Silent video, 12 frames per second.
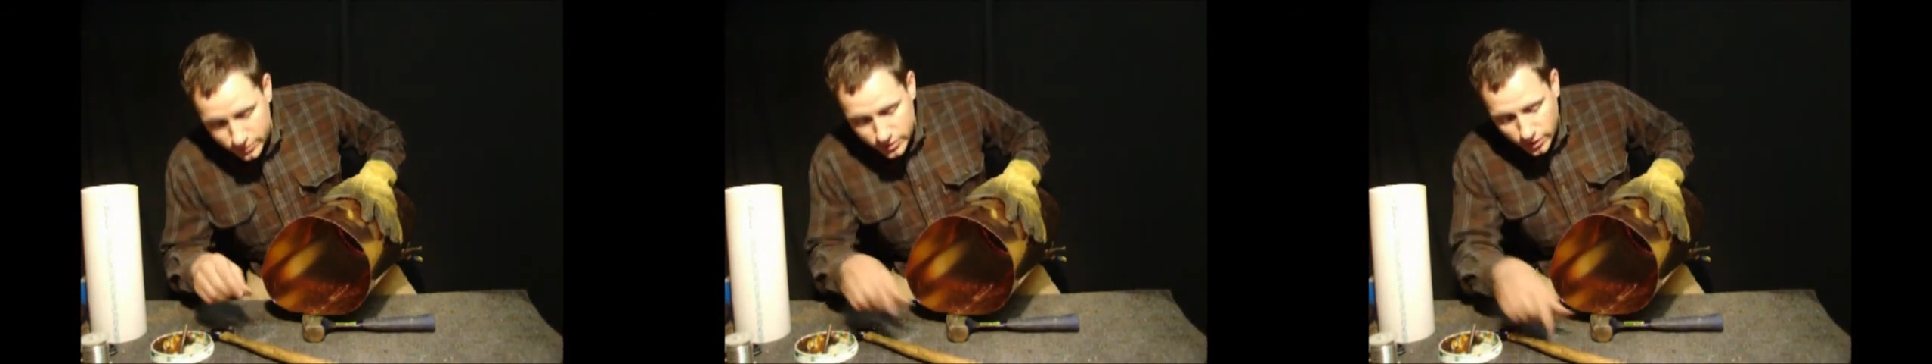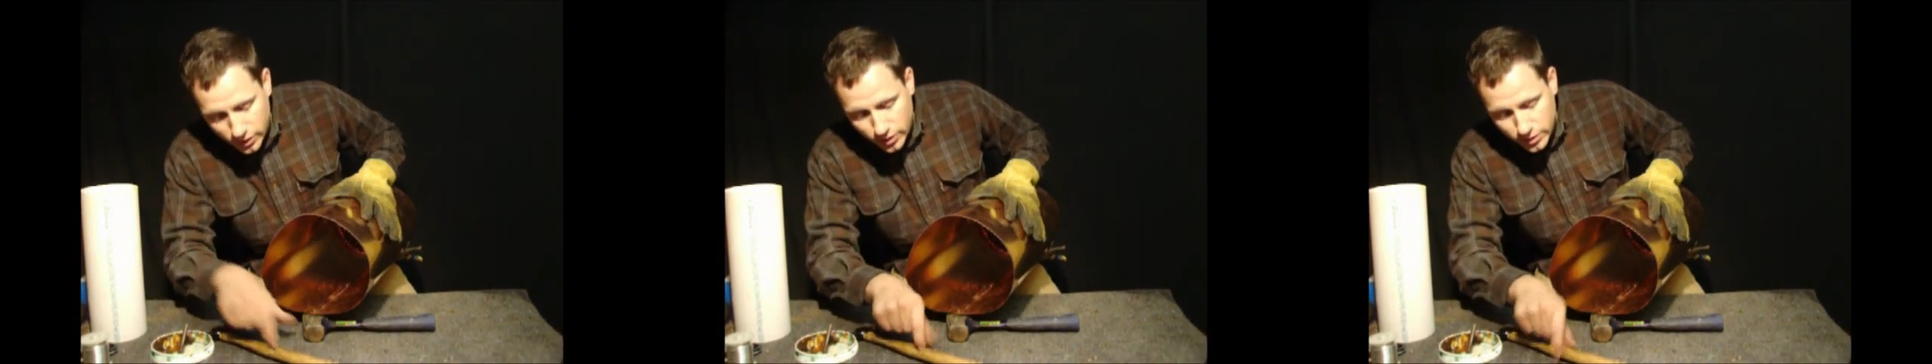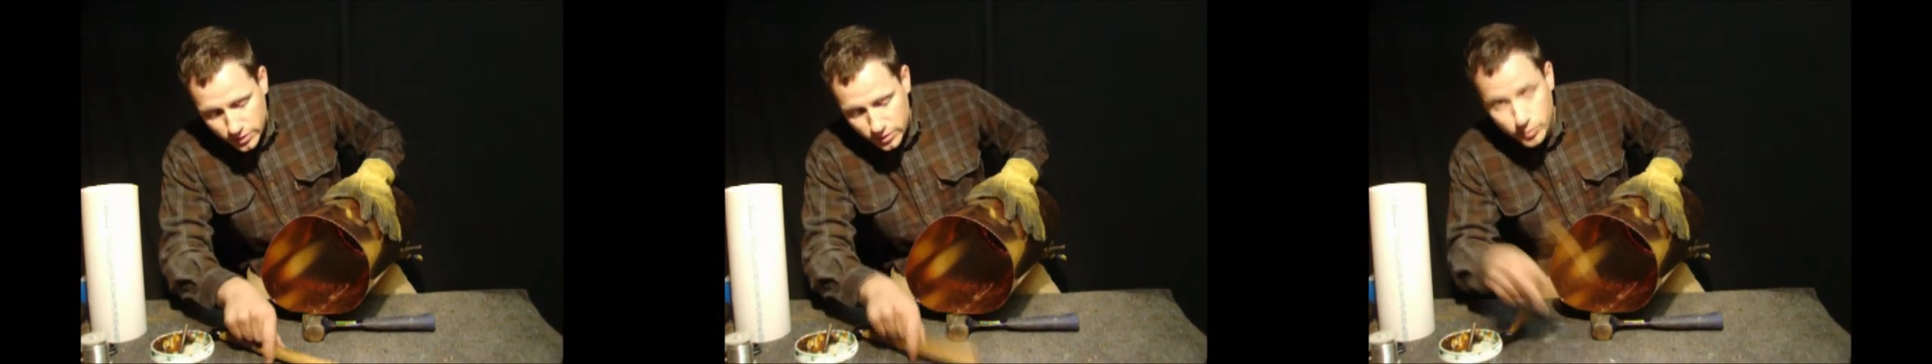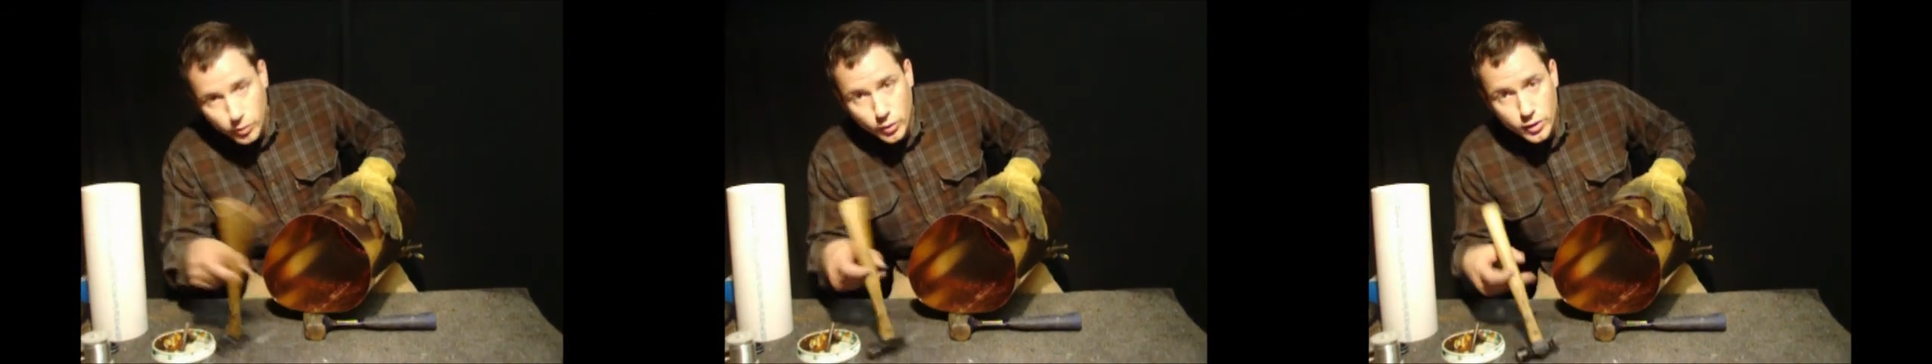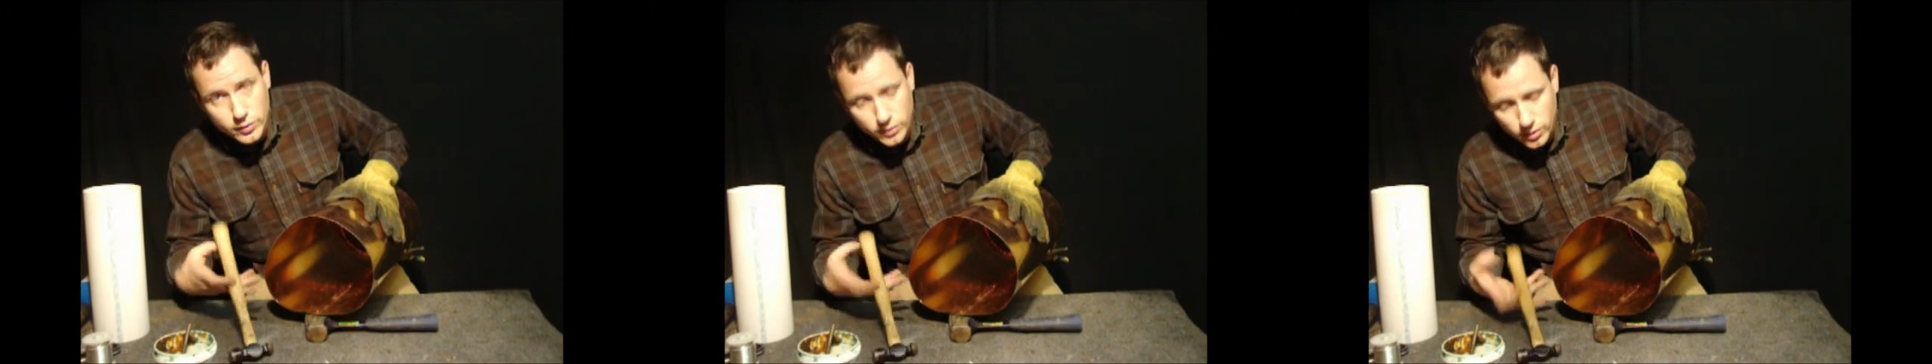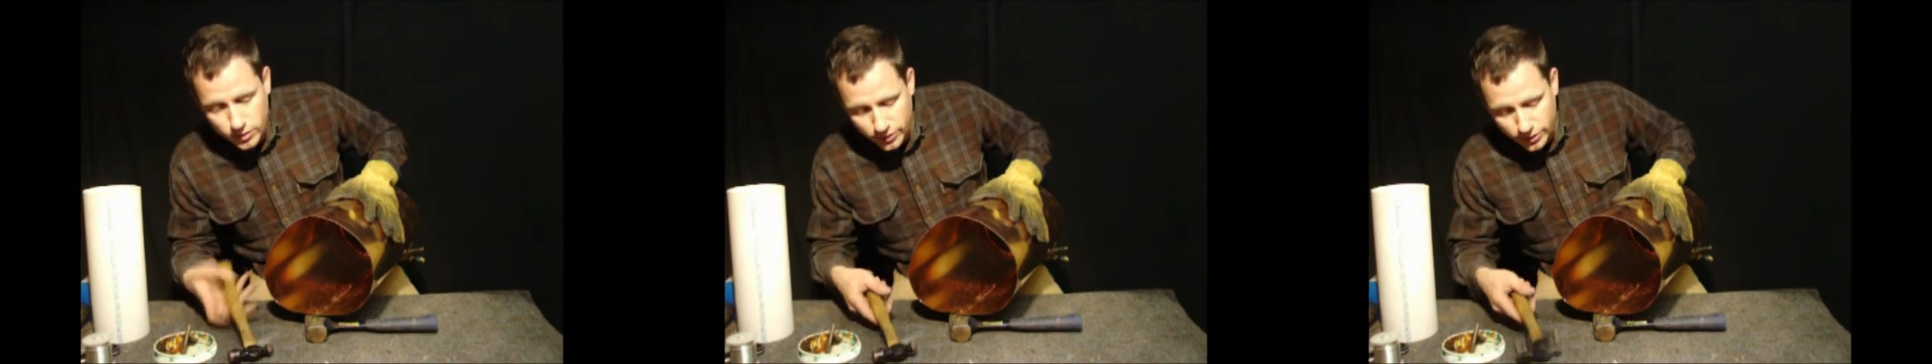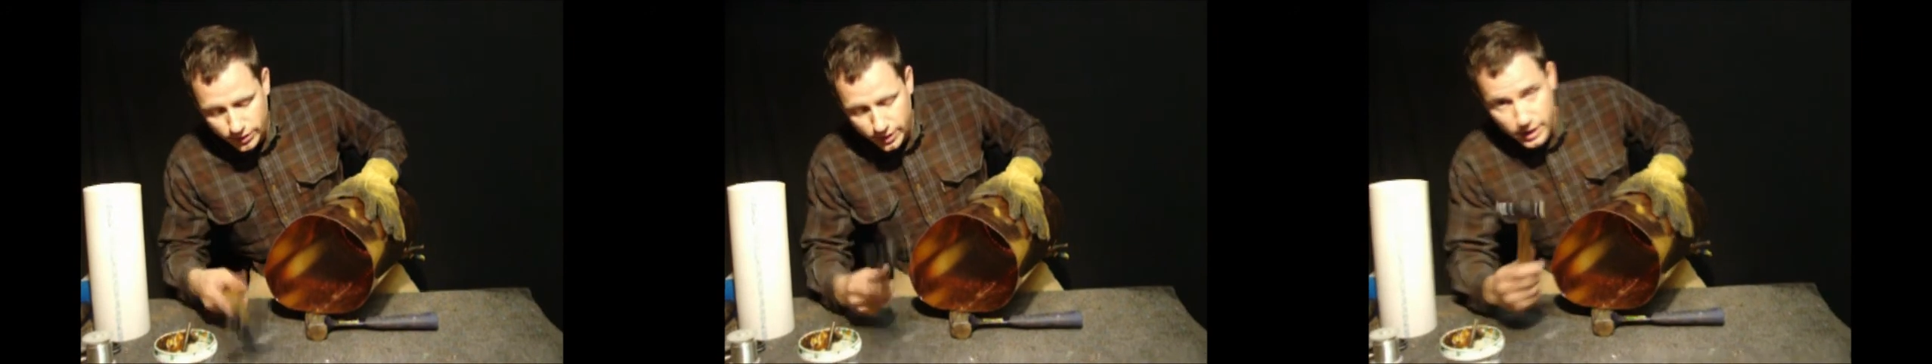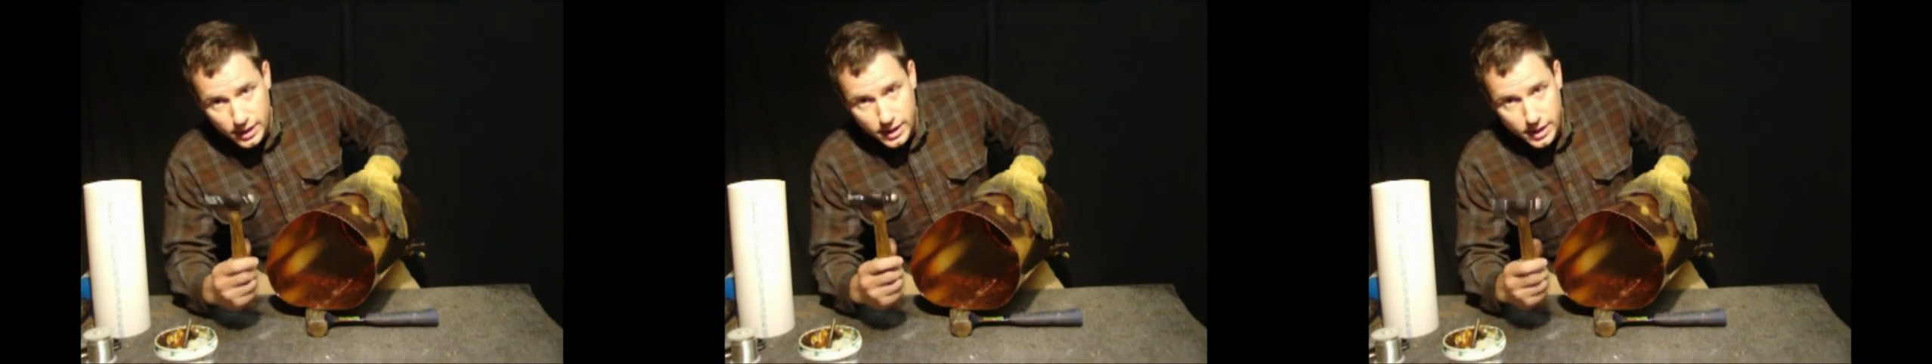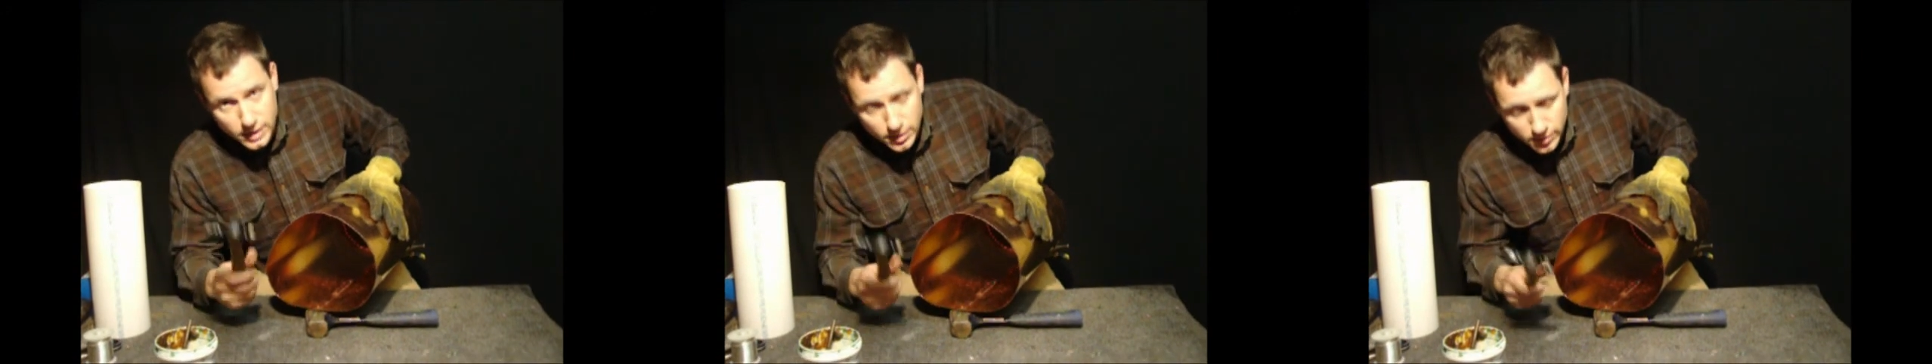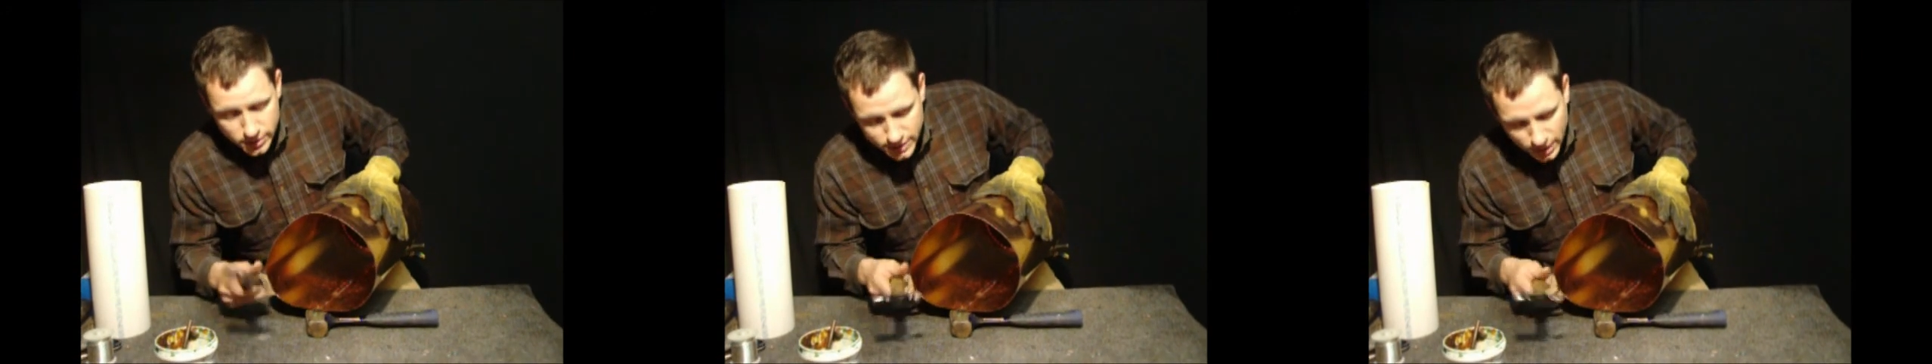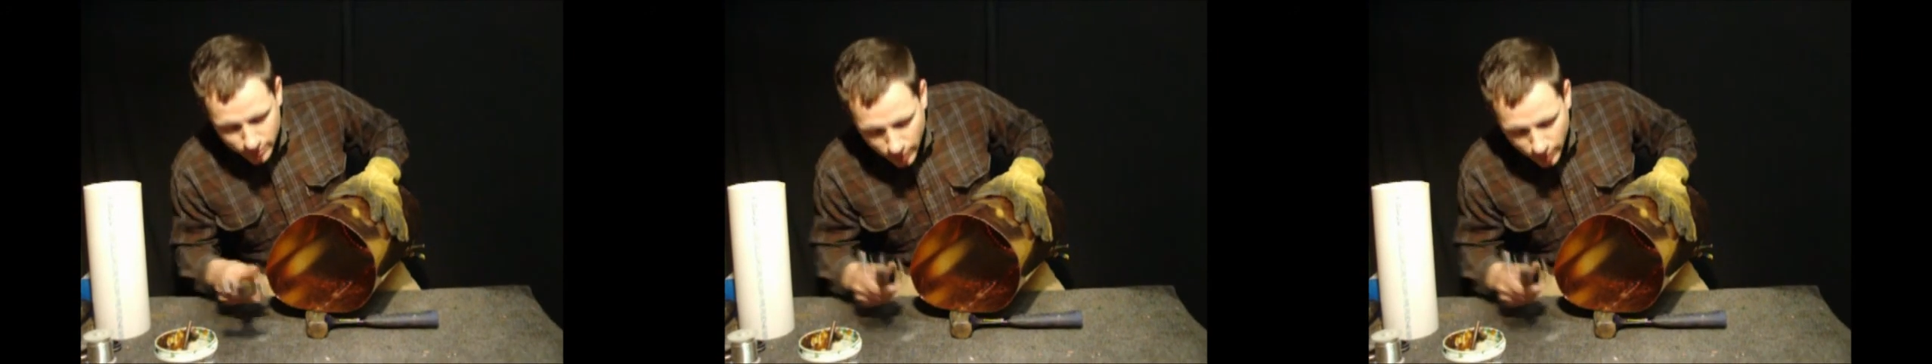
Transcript: to turn the boiler over and I'm going to take